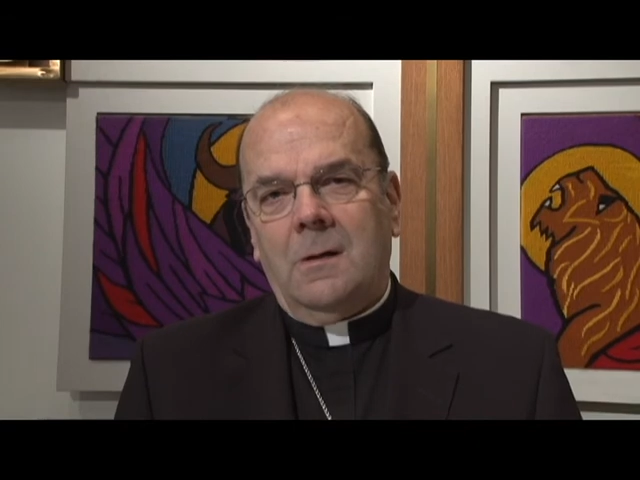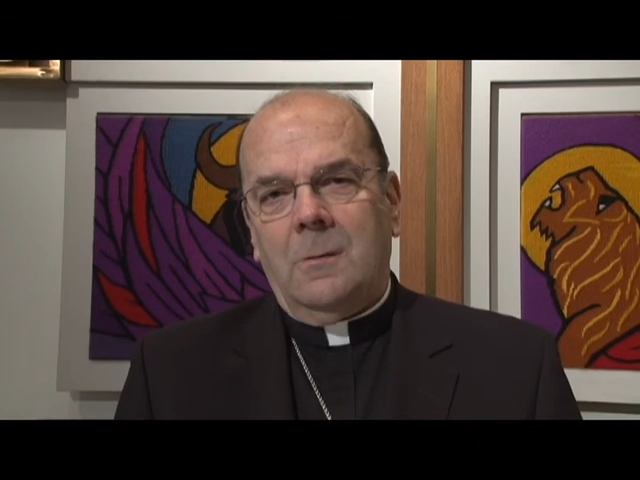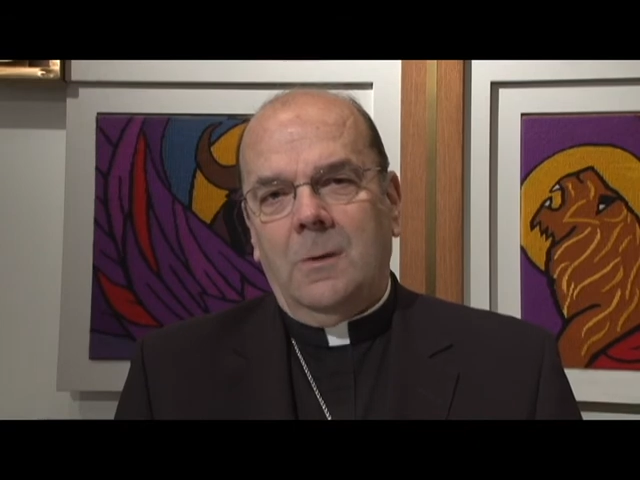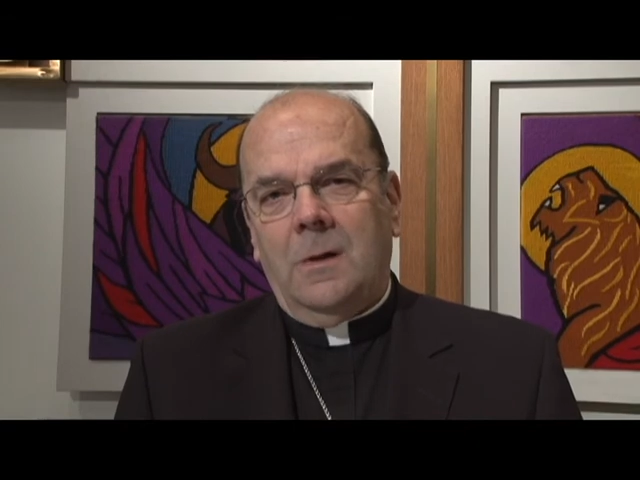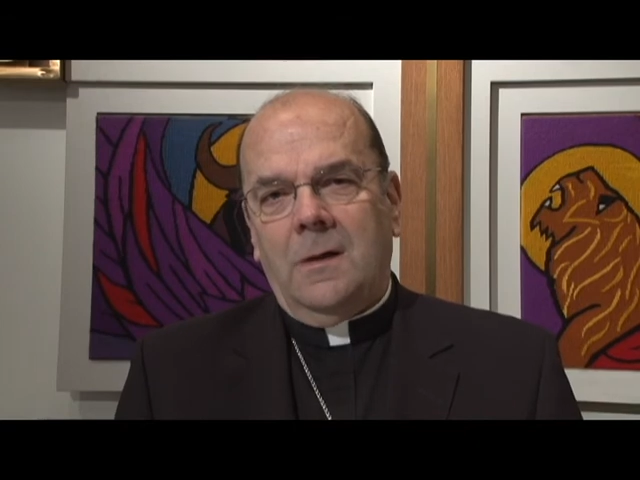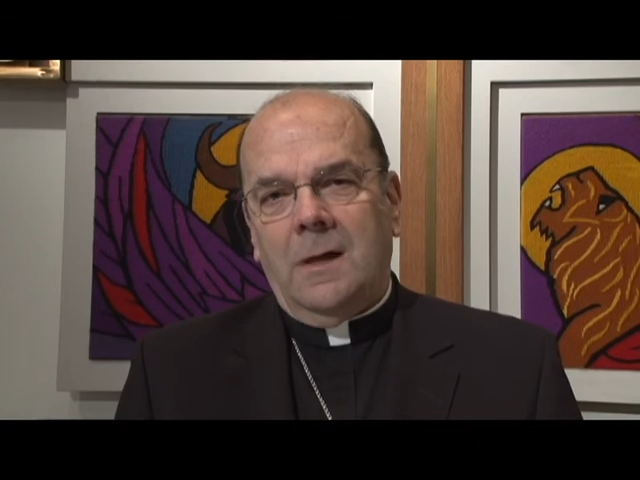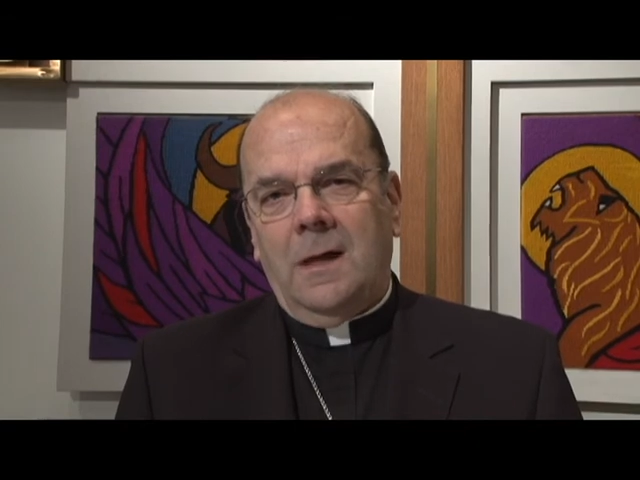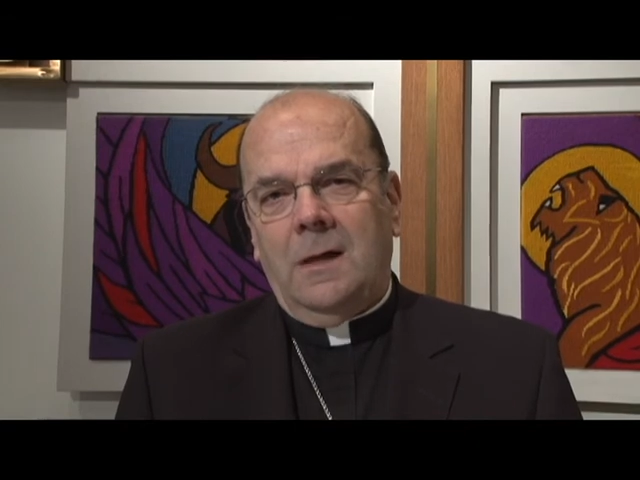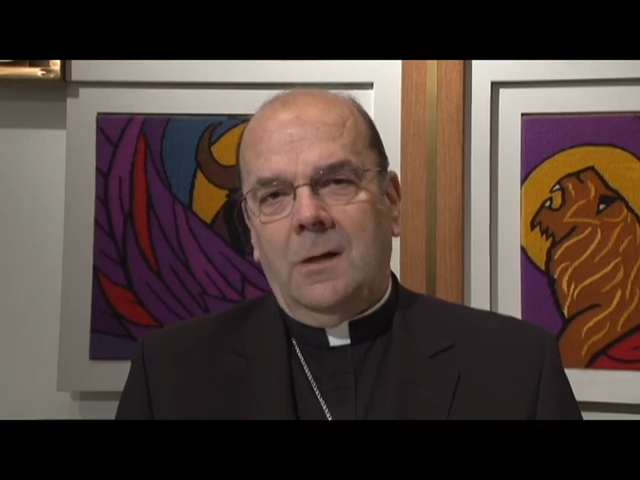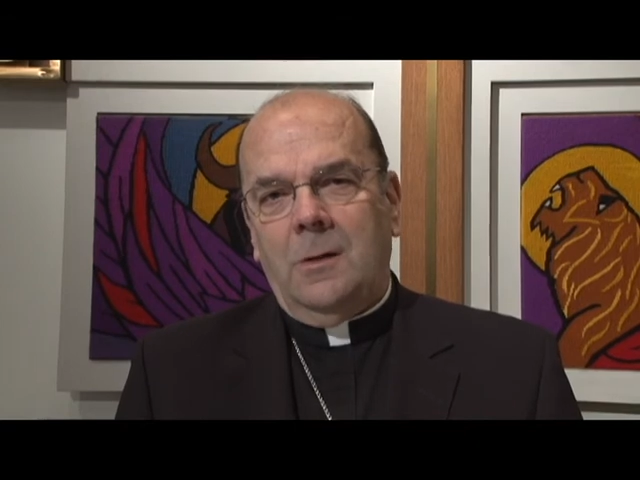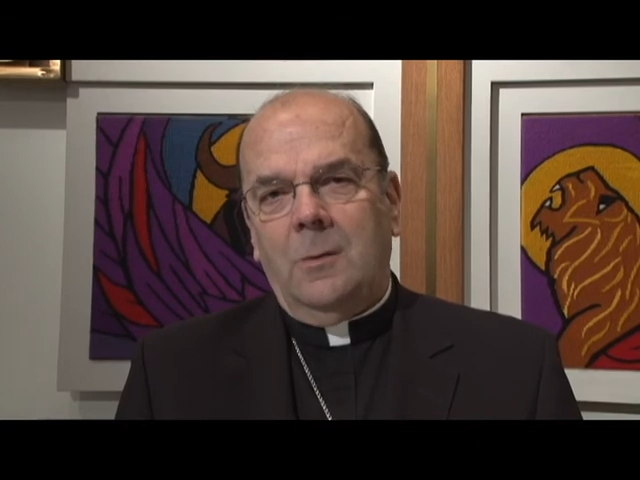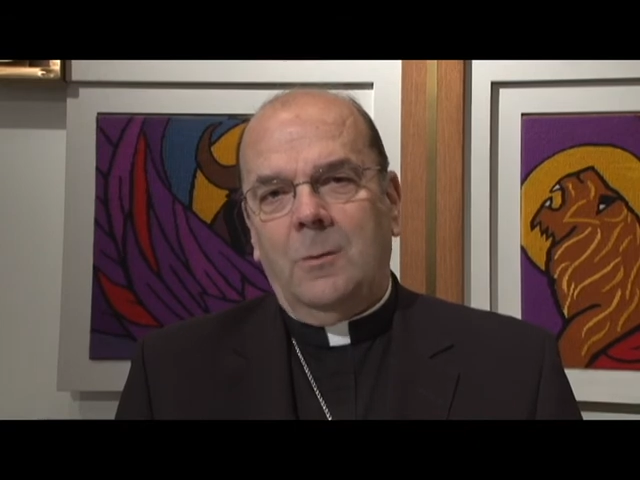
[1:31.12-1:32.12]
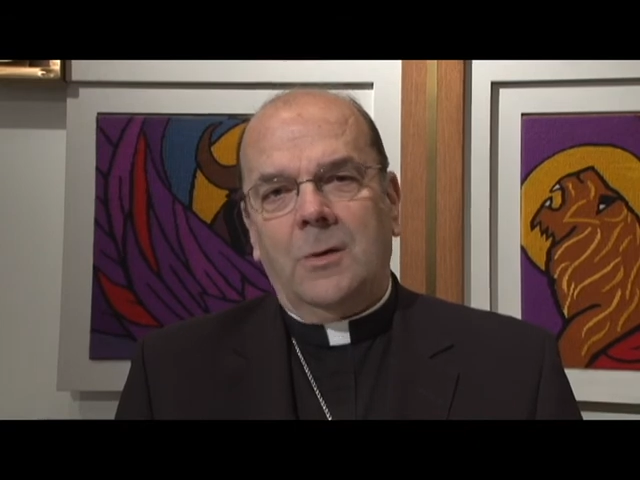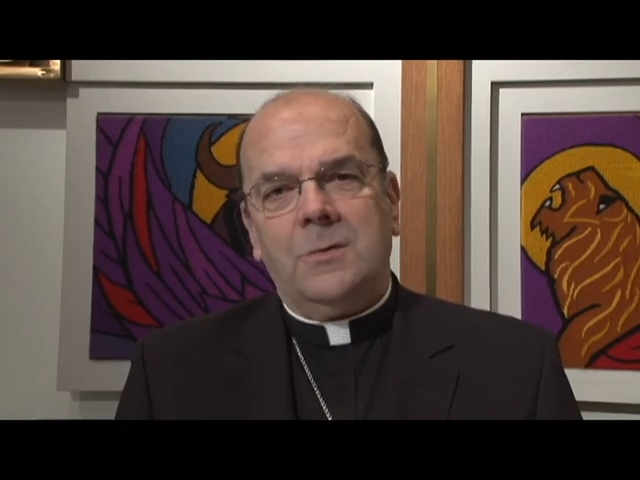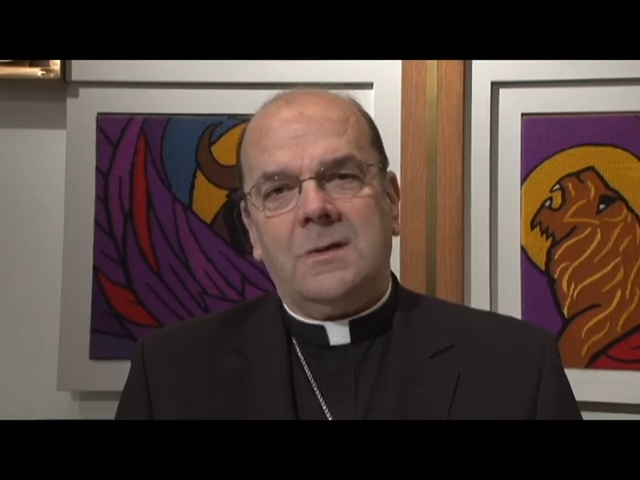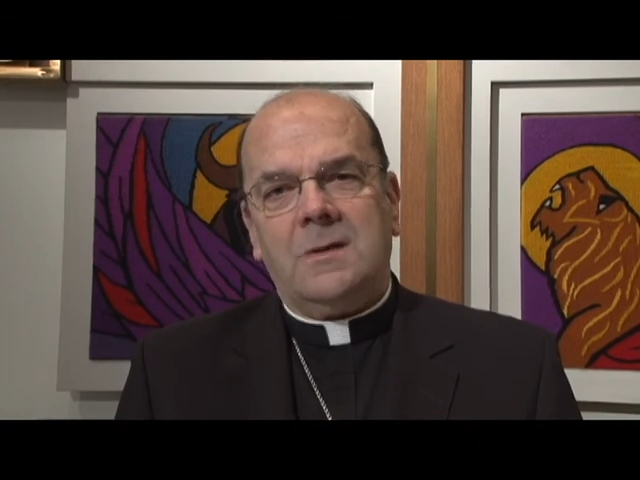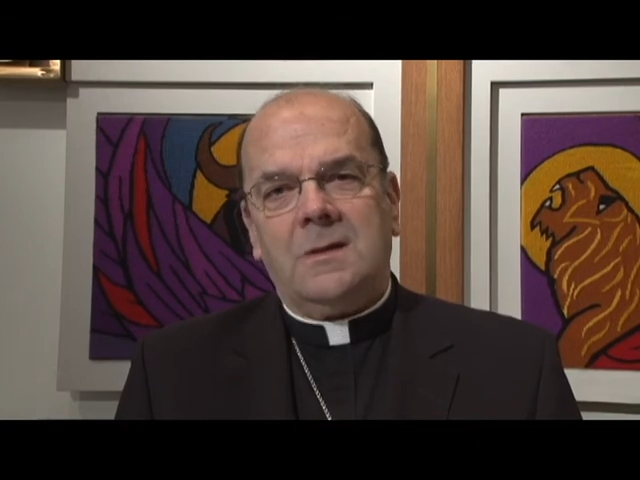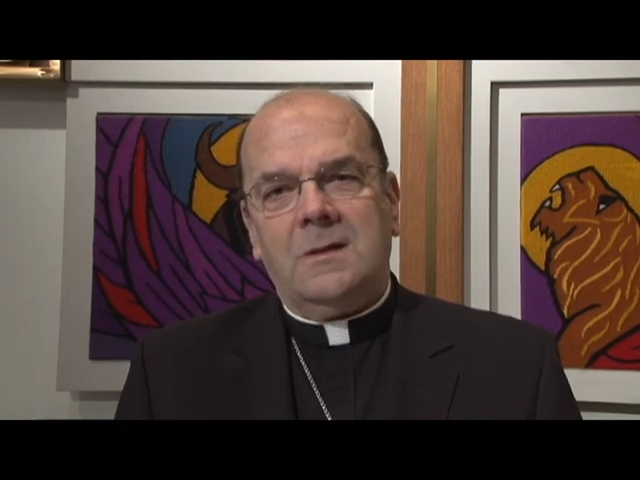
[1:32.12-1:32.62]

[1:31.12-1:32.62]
We thank you most